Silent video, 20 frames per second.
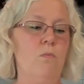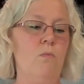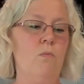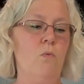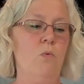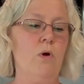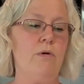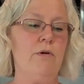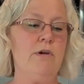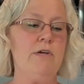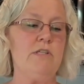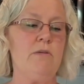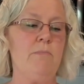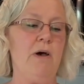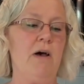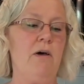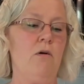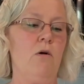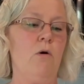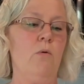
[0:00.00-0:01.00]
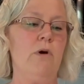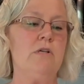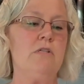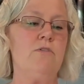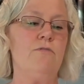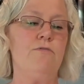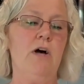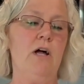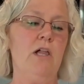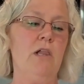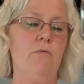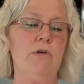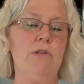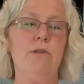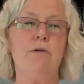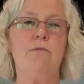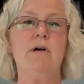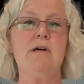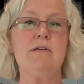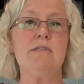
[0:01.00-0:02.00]
worries about always
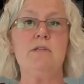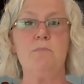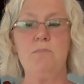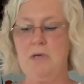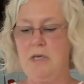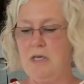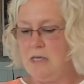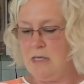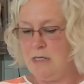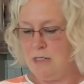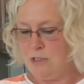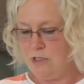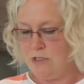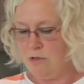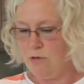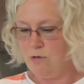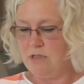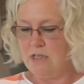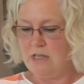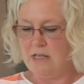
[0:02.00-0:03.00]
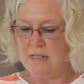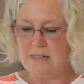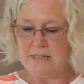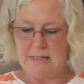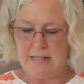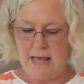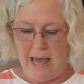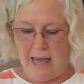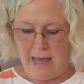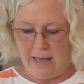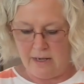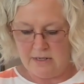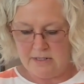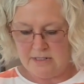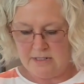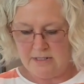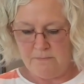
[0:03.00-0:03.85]
following the recipe to the exact.